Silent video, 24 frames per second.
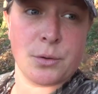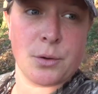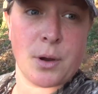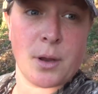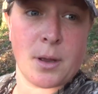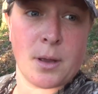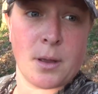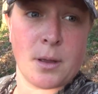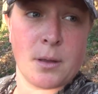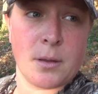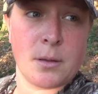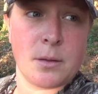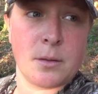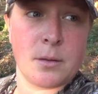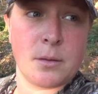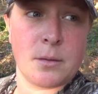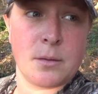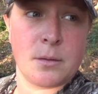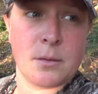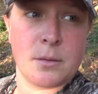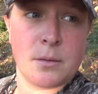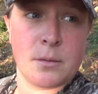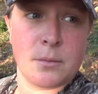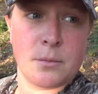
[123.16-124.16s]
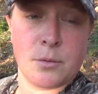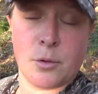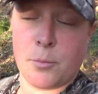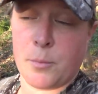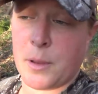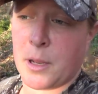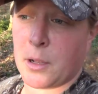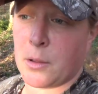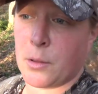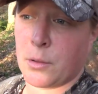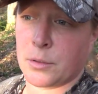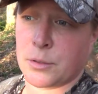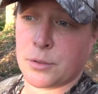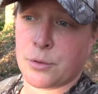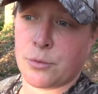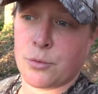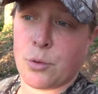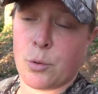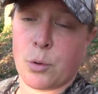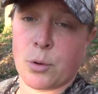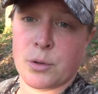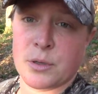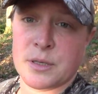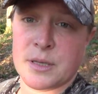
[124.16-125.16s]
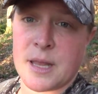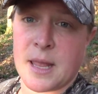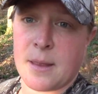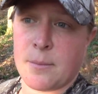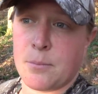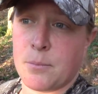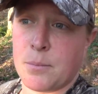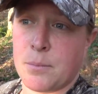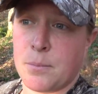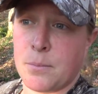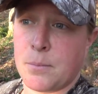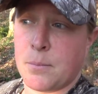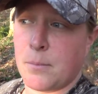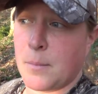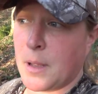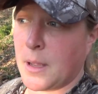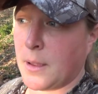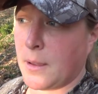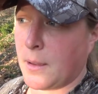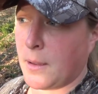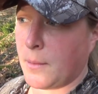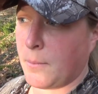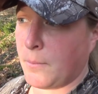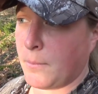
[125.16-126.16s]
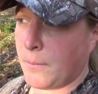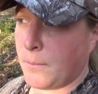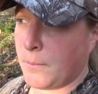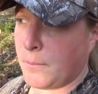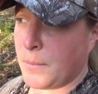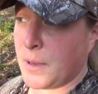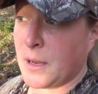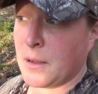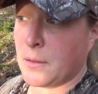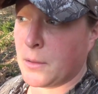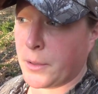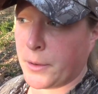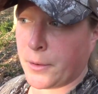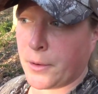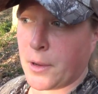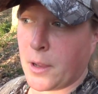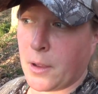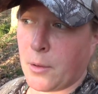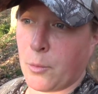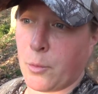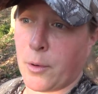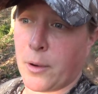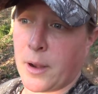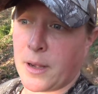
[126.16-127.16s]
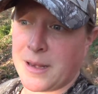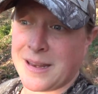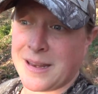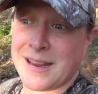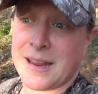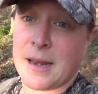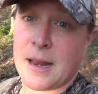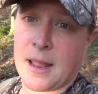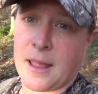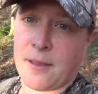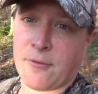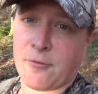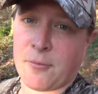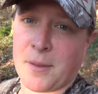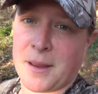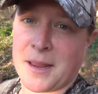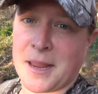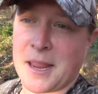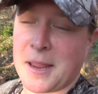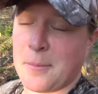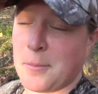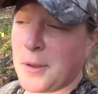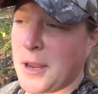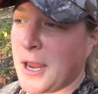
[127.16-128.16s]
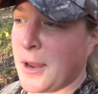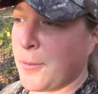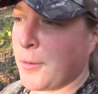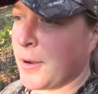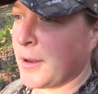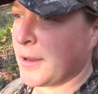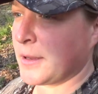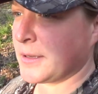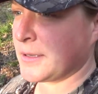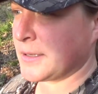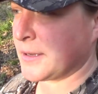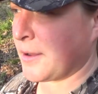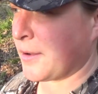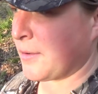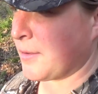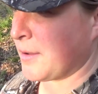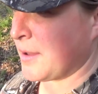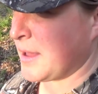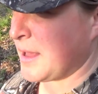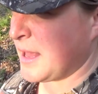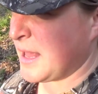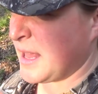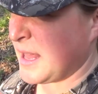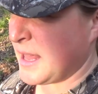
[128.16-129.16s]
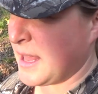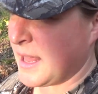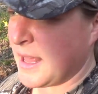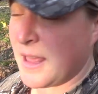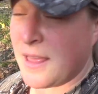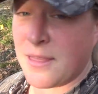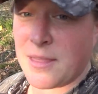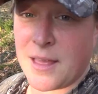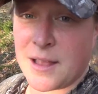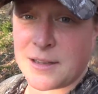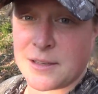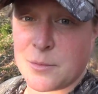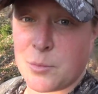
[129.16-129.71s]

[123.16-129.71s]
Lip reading: a little bit closer towards that big clear cut where I did have my game camera. So that's the